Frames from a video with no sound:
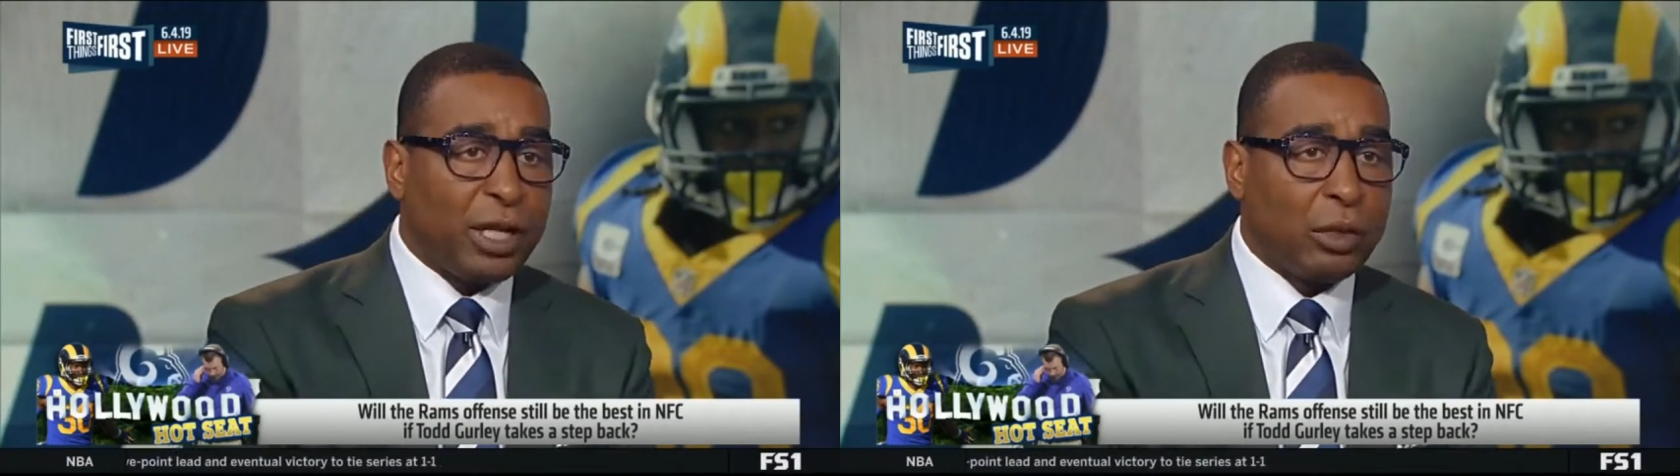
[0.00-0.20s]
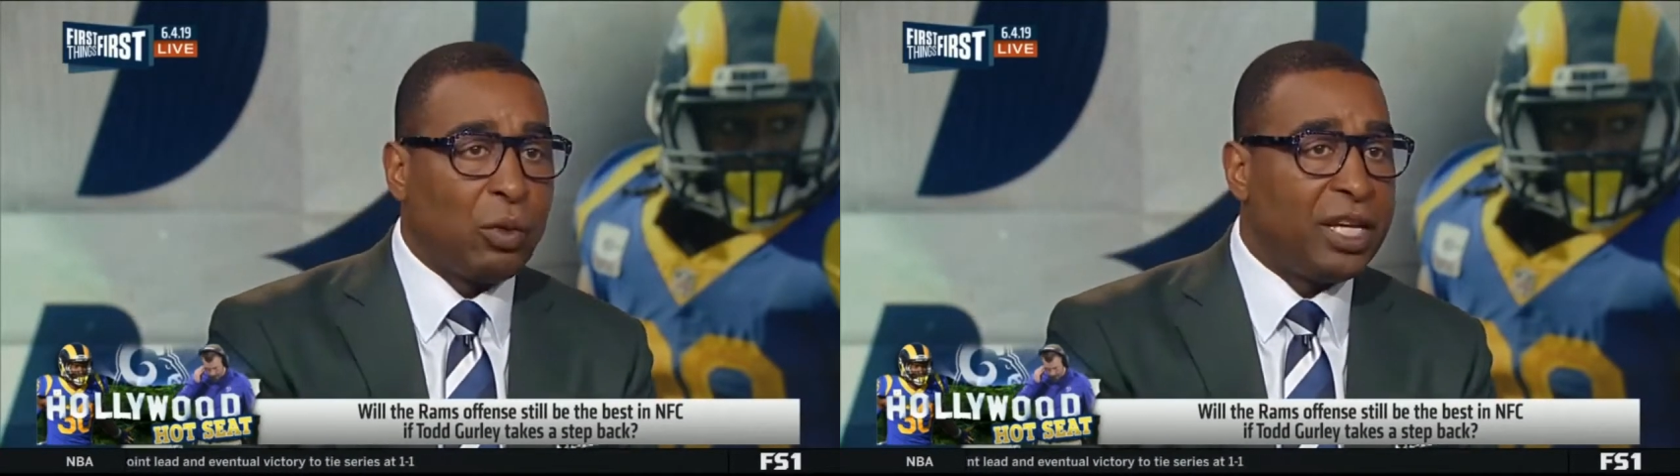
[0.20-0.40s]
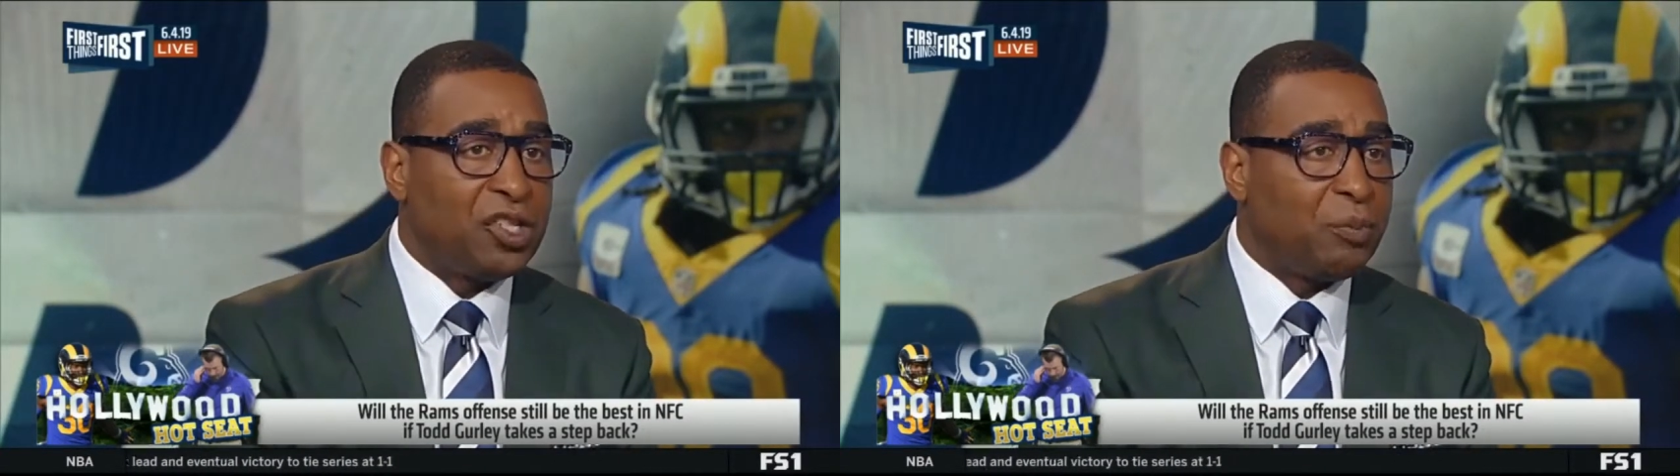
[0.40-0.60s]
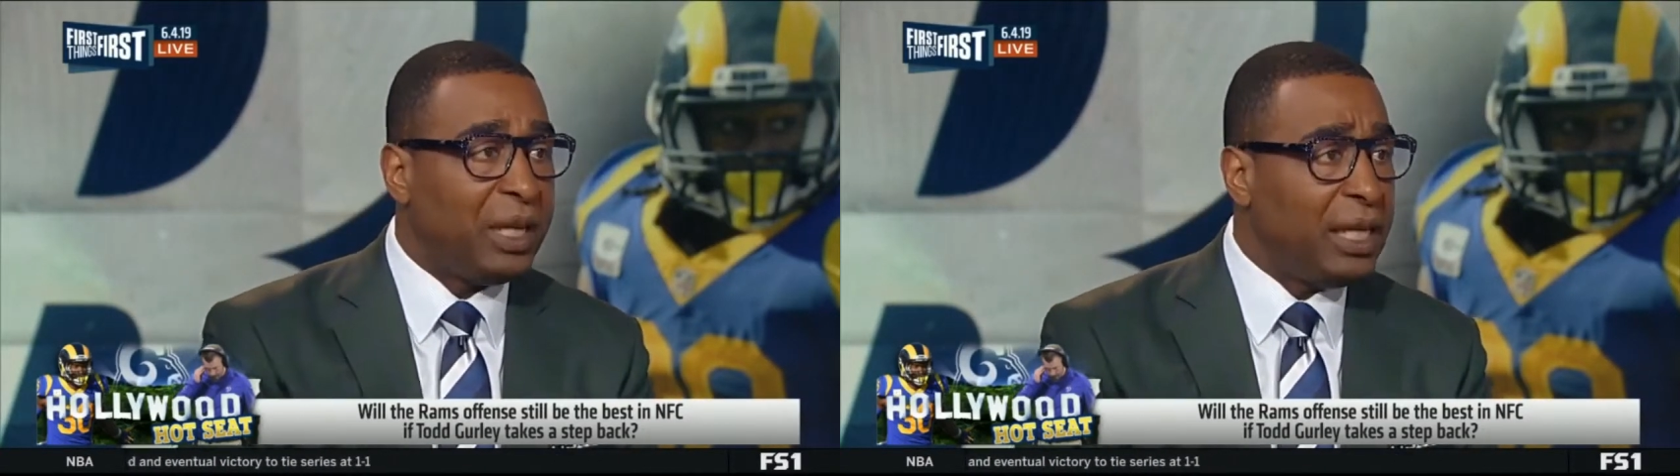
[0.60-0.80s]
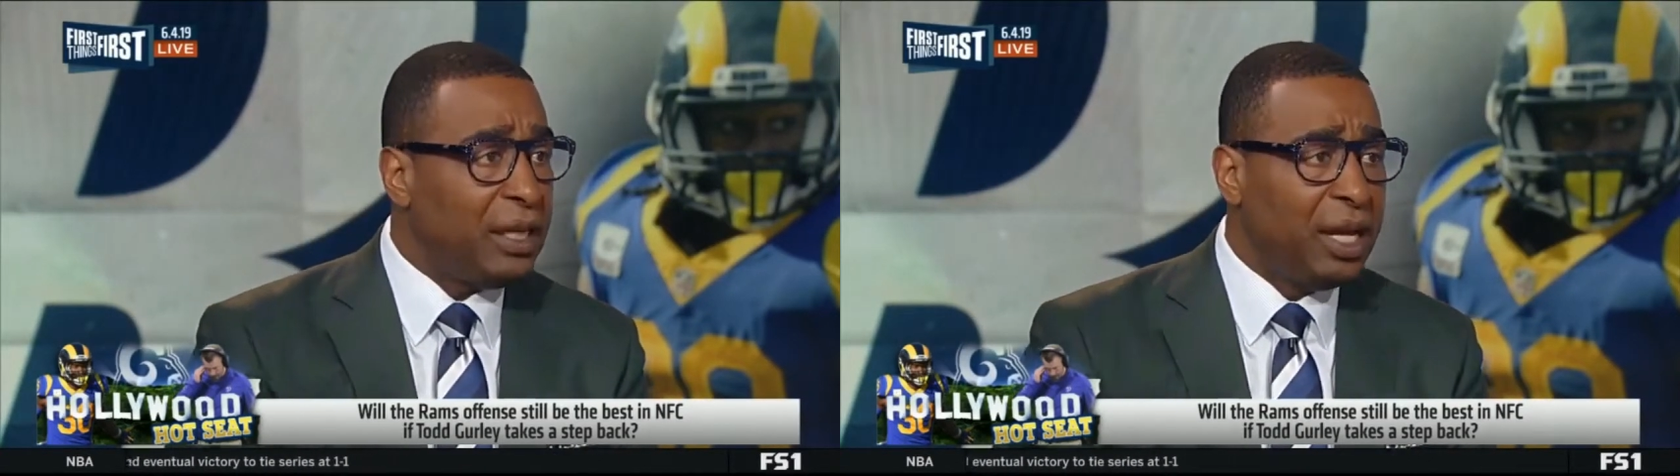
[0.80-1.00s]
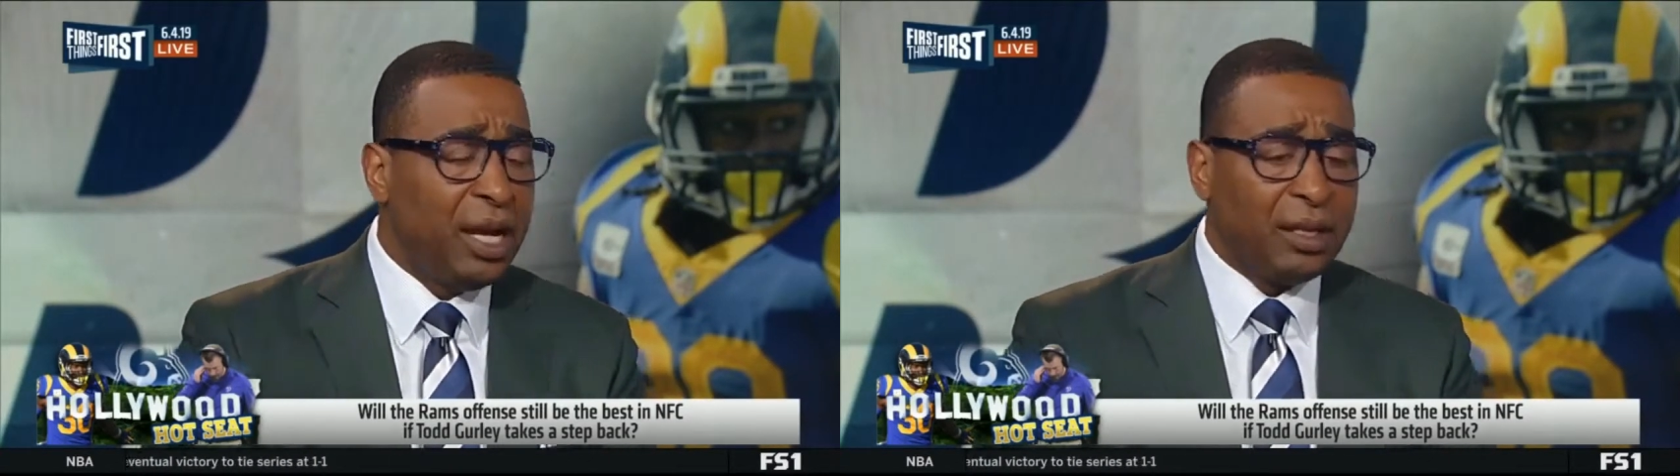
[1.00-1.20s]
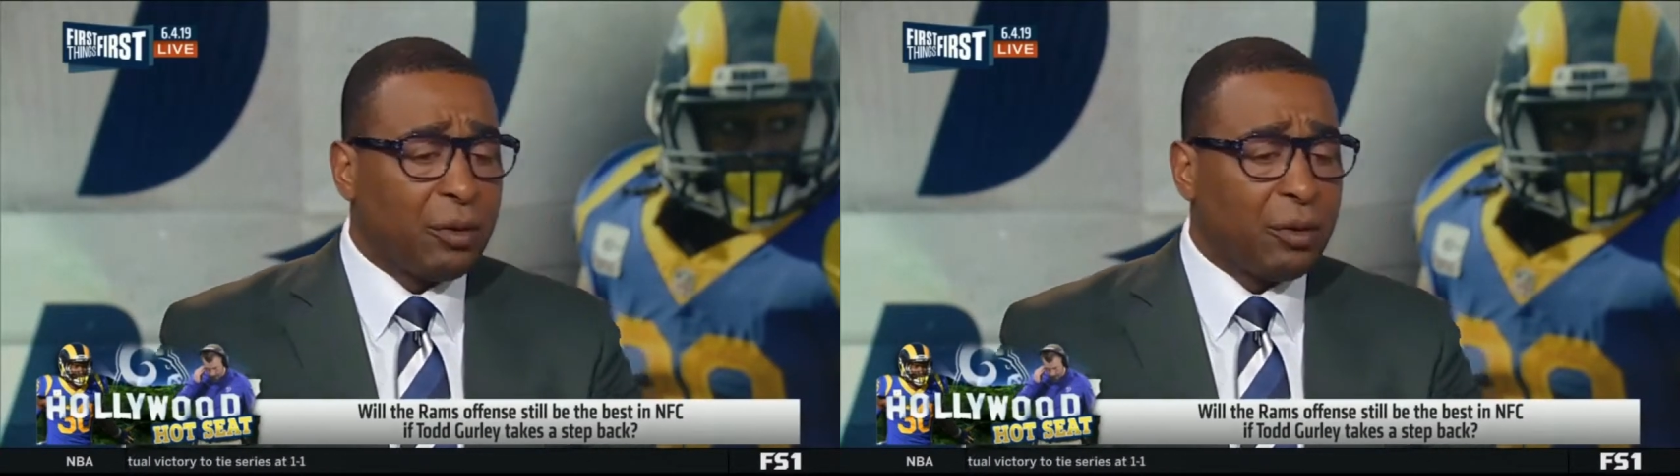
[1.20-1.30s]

breakaway speed